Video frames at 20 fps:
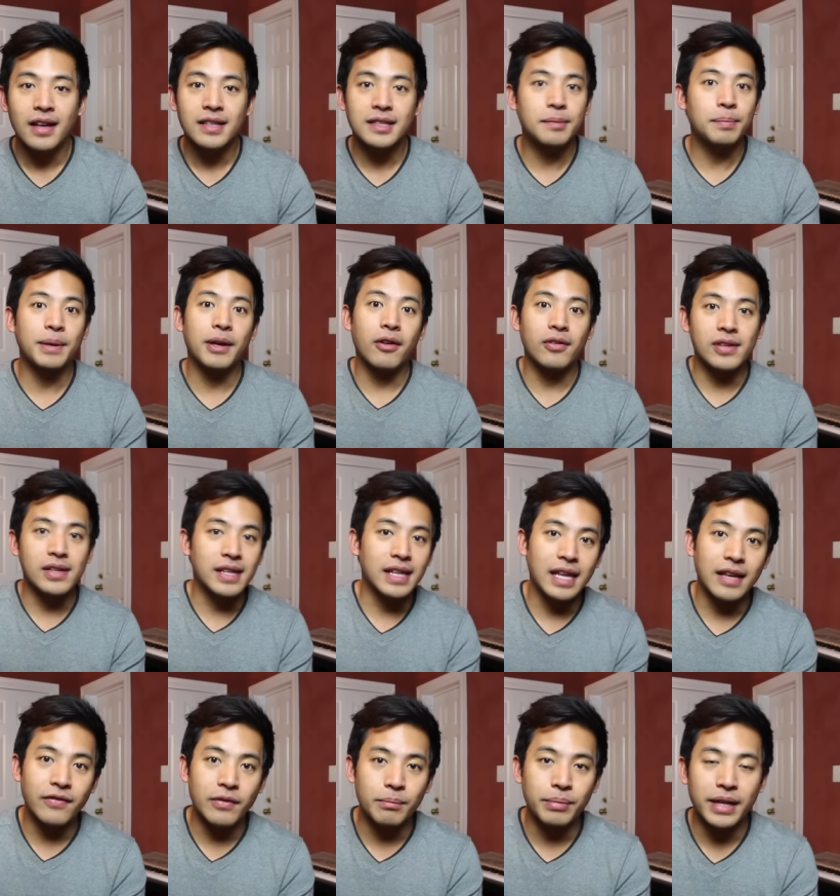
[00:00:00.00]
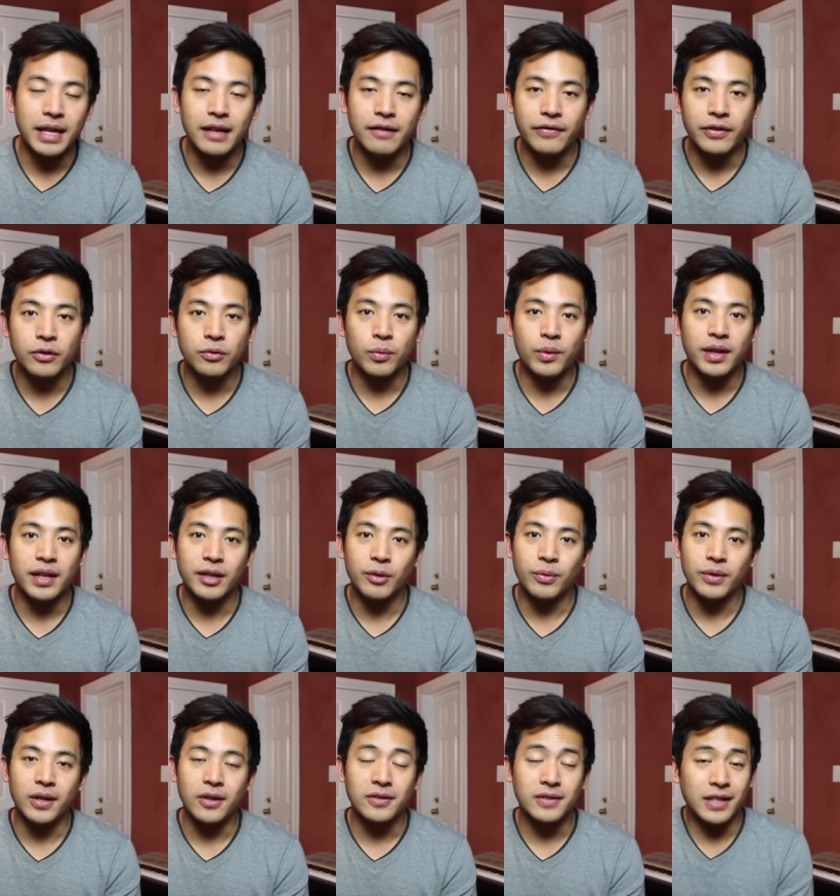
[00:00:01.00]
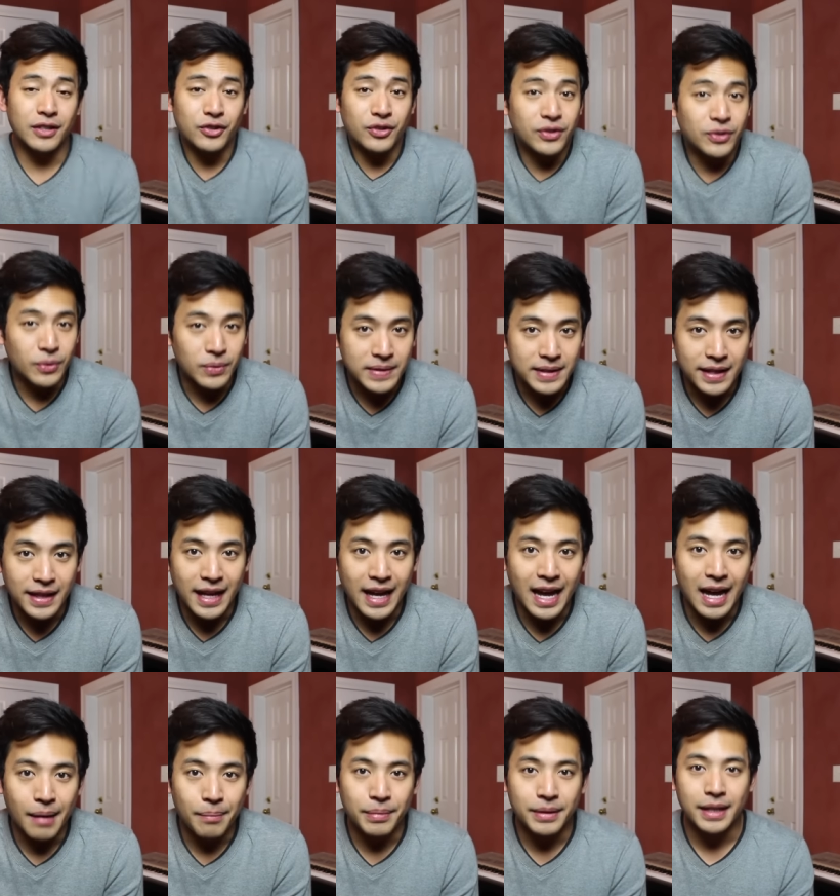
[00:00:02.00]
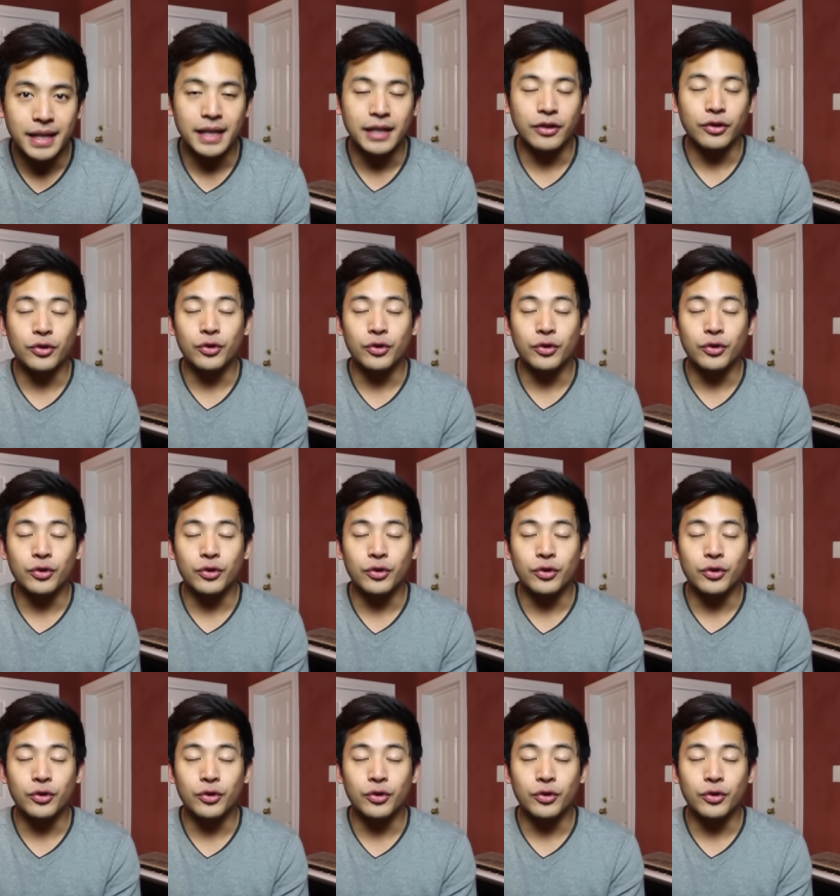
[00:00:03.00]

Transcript: to be on an even playing field with anyone else. I just don't see see that happening.